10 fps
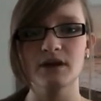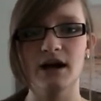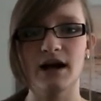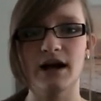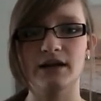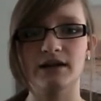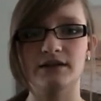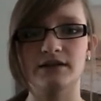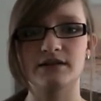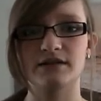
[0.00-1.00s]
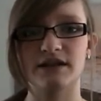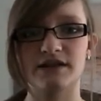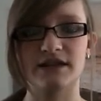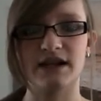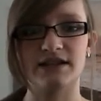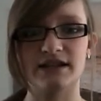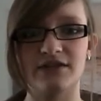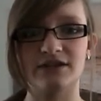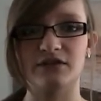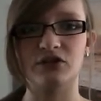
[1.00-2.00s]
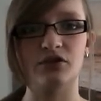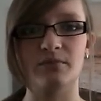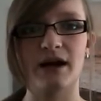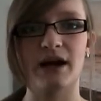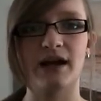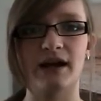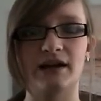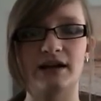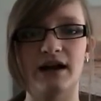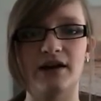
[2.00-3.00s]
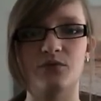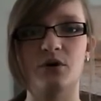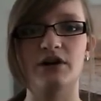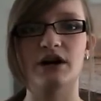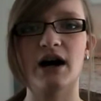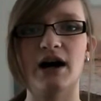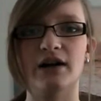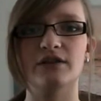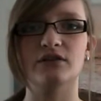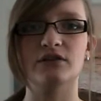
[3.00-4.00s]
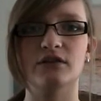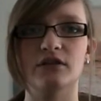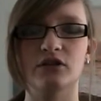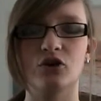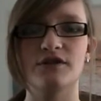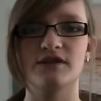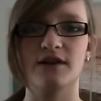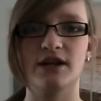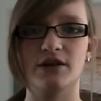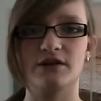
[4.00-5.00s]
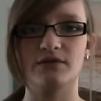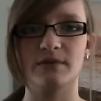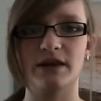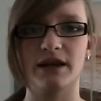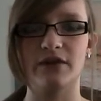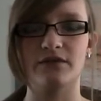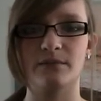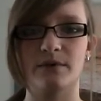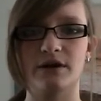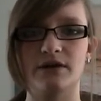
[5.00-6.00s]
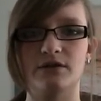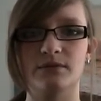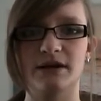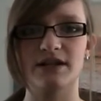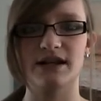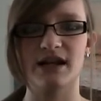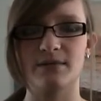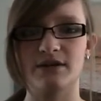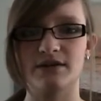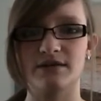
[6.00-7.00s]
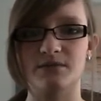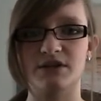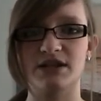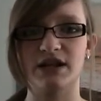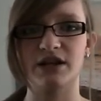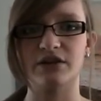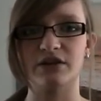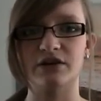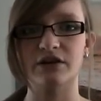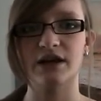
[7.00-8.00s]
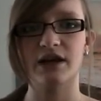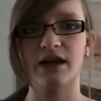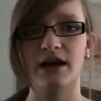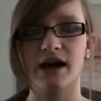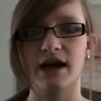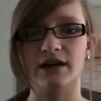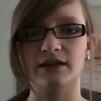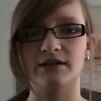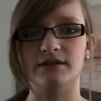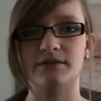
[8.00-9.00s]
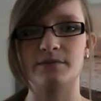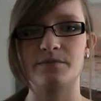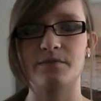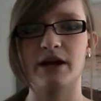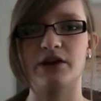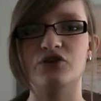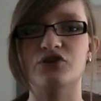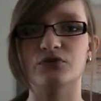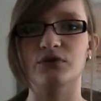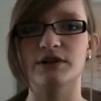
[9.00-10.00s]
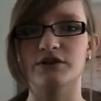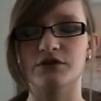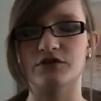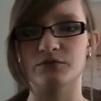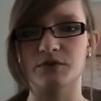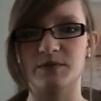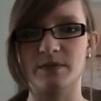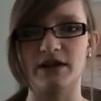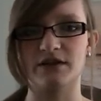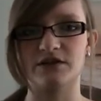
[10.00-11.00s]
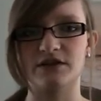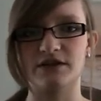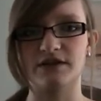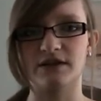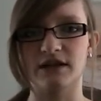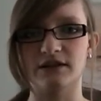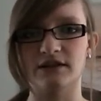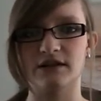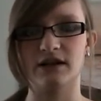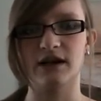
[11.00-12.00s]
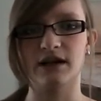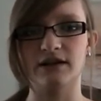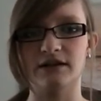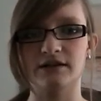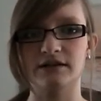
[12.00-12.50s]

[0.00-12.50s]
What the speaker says: And since that day I've never looked back. I've worked hard on lots of areas of my life, but on my diabetes in particular, and my control has got so much better since then, and